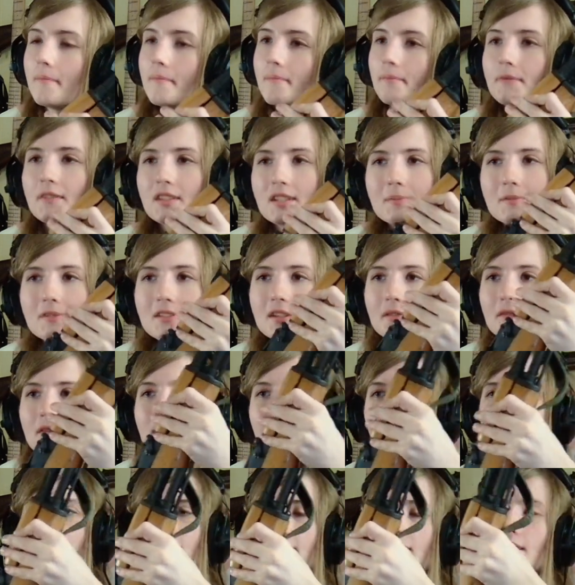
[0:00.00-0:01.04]

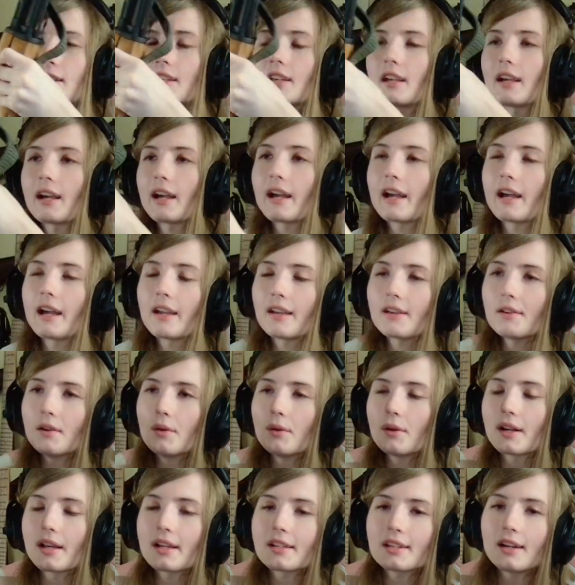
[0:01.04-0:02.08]
Specifically,
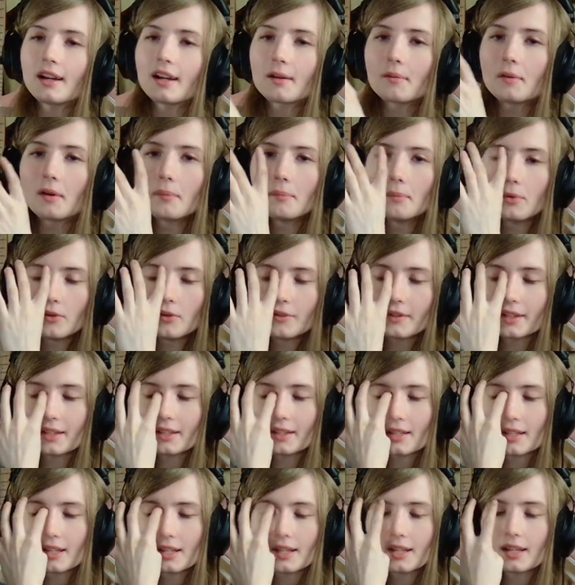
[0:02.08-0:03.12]
when I talk about
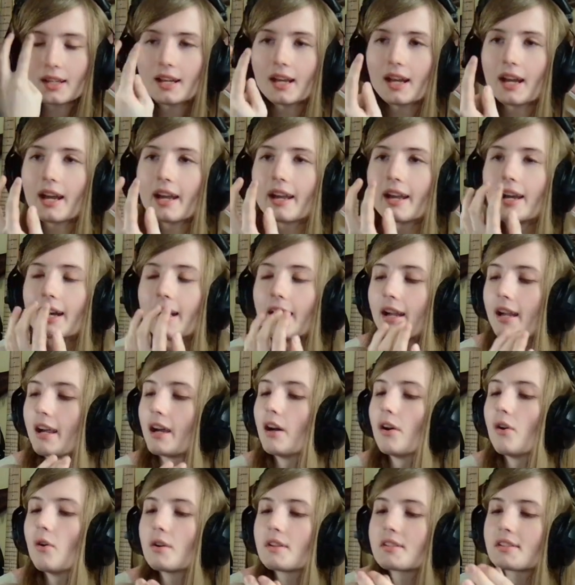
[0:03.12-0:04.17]
moving, I
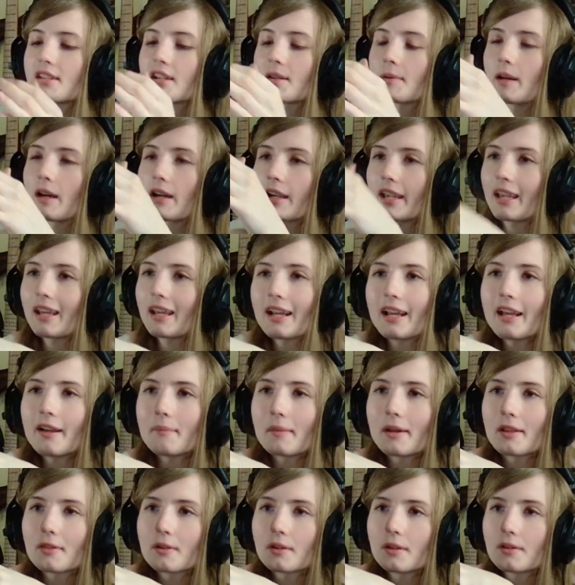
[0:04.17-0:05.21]
always think about, can I have
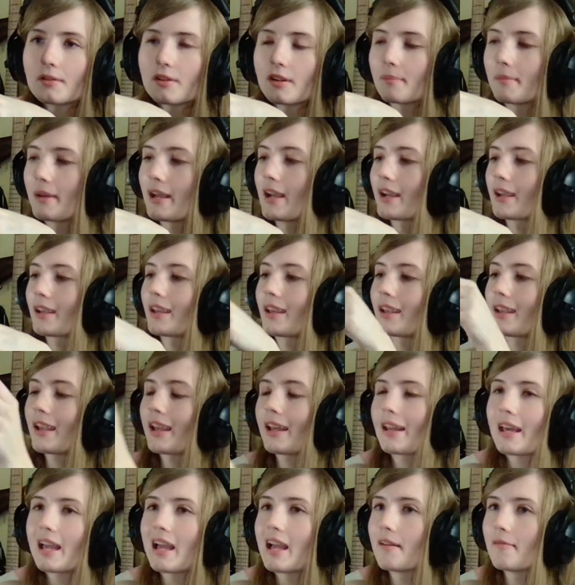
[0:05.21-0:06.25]
my 30 round mag?
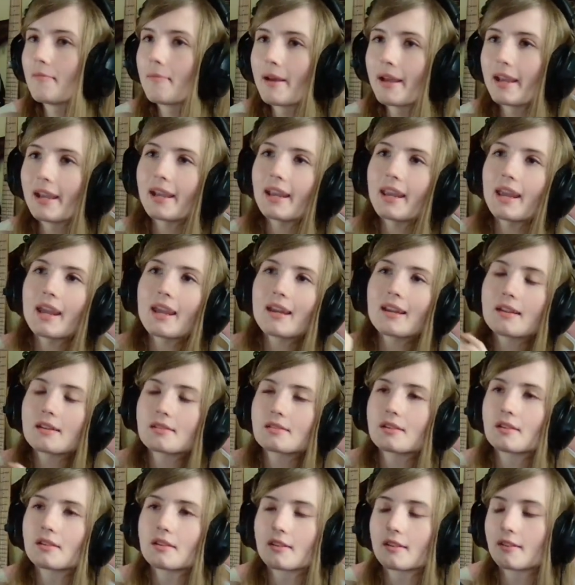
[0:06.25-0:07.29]
Can I have my AK in its
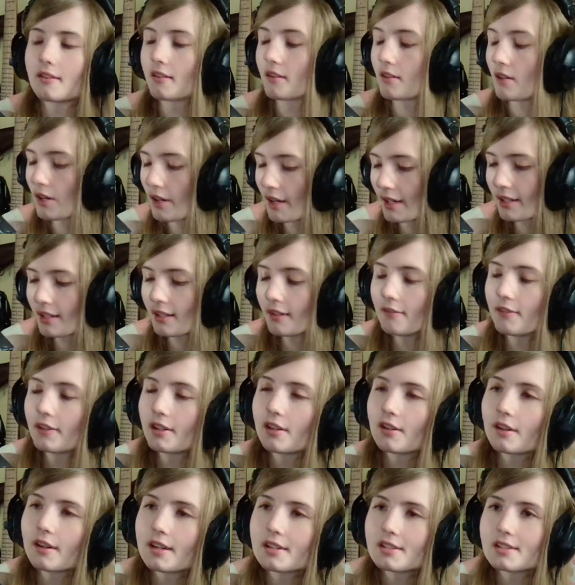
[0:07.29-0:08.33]
current
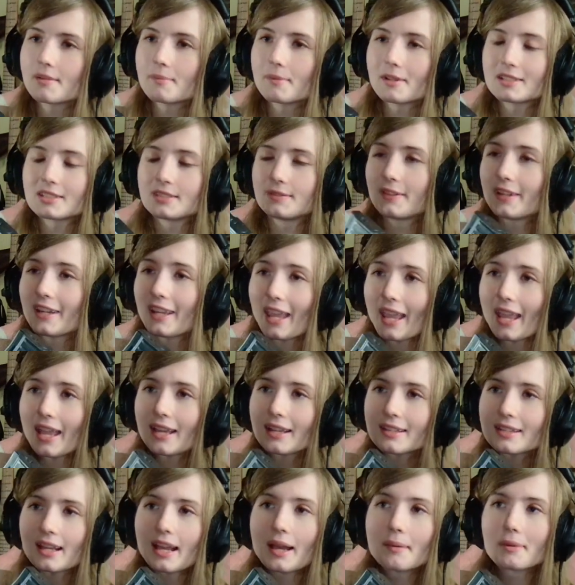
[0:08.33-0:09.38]
configuration? Because if I
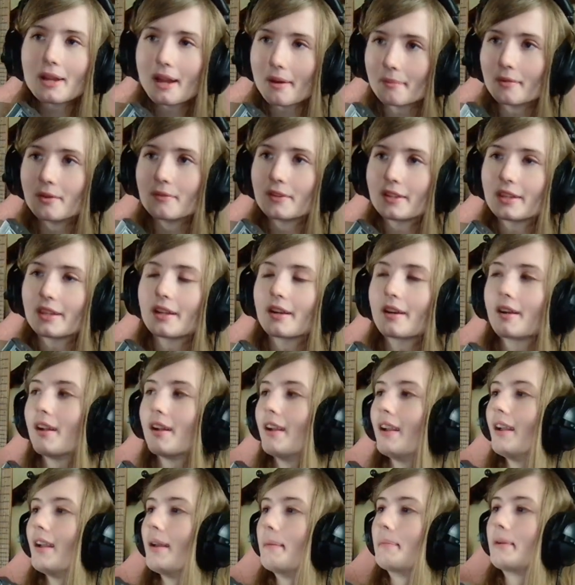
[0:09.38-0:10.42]
can't, I'm not moving there.
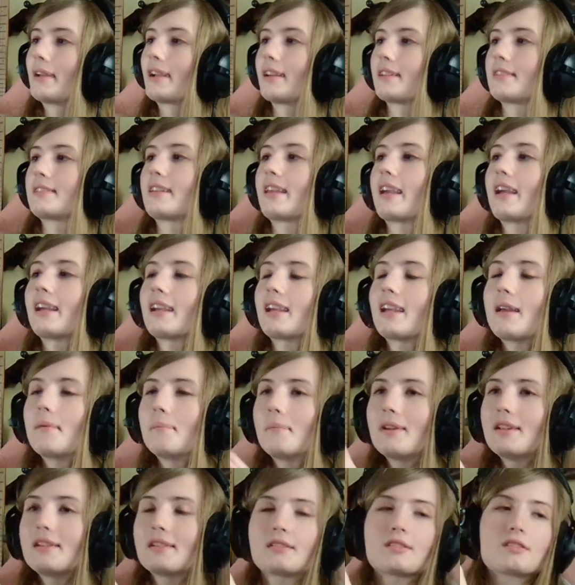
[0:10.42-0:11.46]
Because the AK
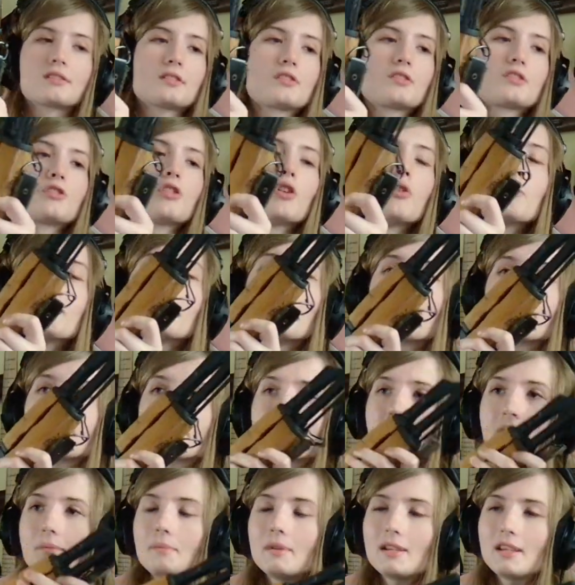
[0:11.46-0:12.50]
means so much
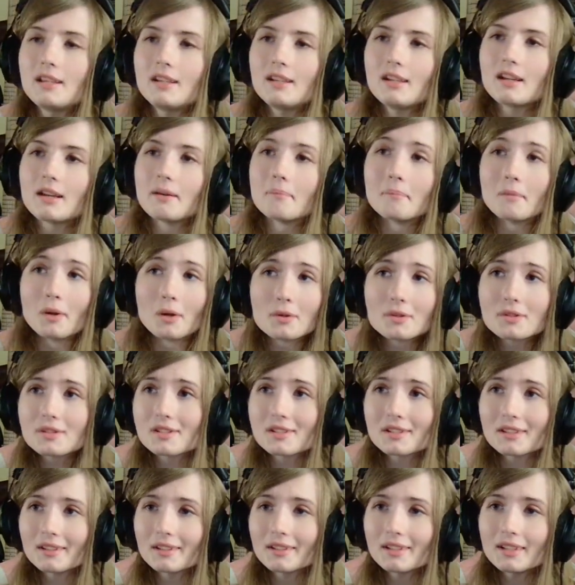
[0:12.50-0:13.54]
to me
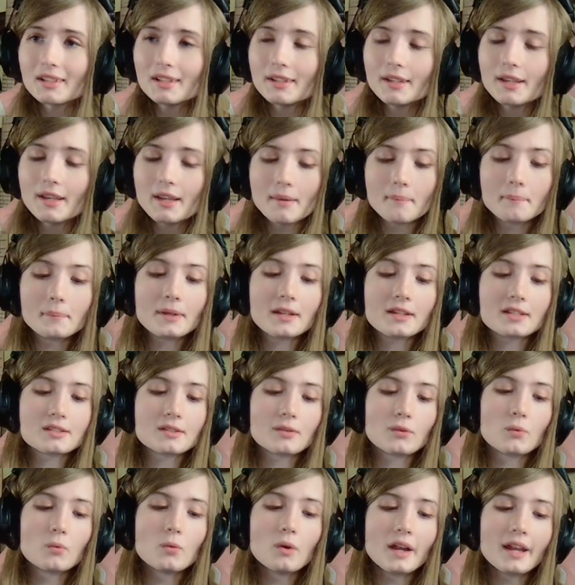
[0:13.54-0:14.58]
emotionally because
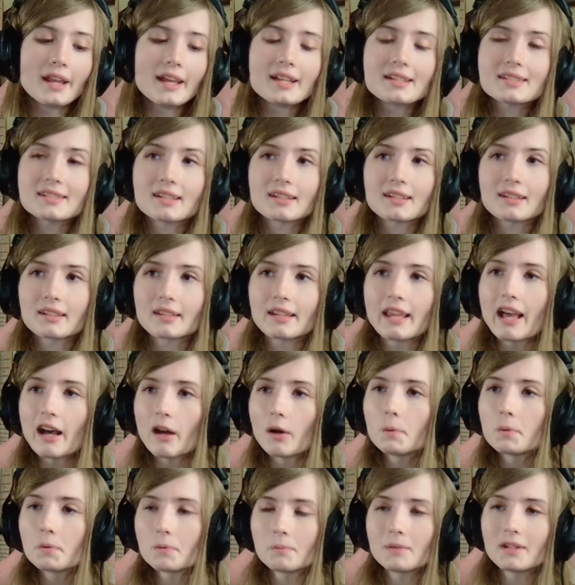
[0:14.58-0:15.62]
of what it's
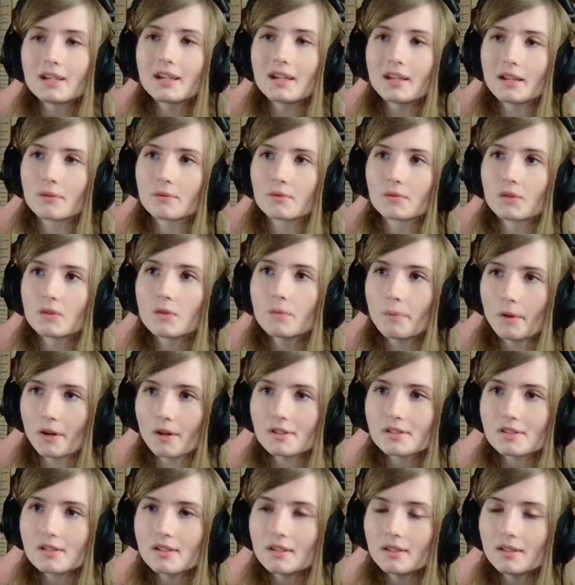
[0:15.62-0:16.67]
helped me get through
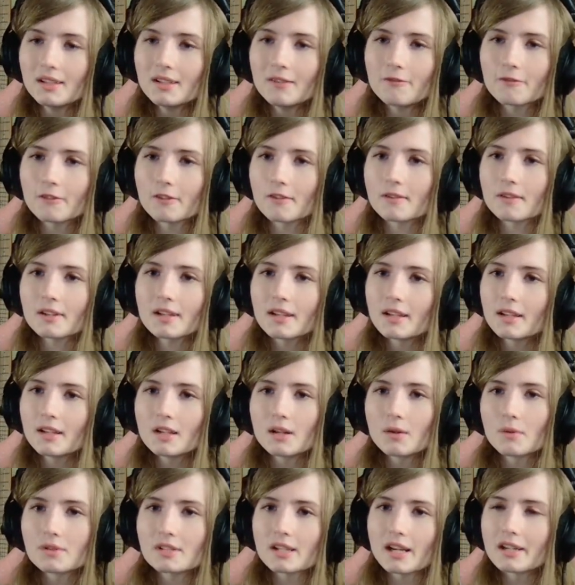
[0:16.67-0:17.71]
personally,
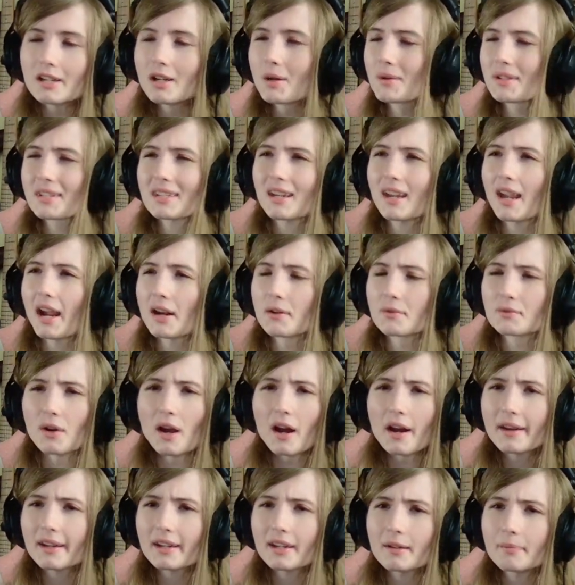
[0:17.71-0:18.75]
which I know is
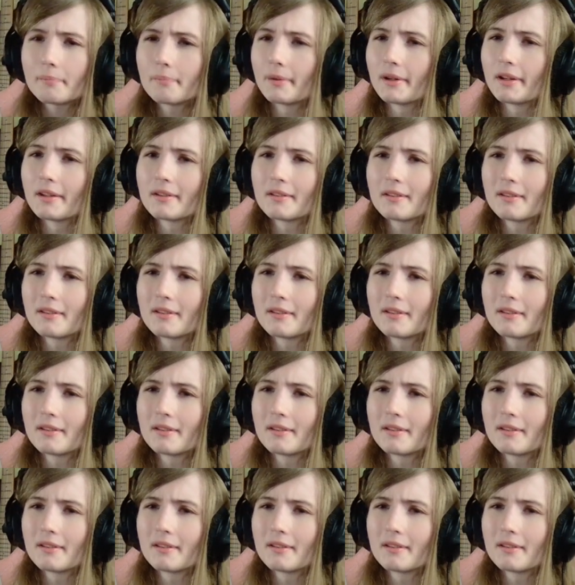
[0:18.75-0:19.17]
ironic, but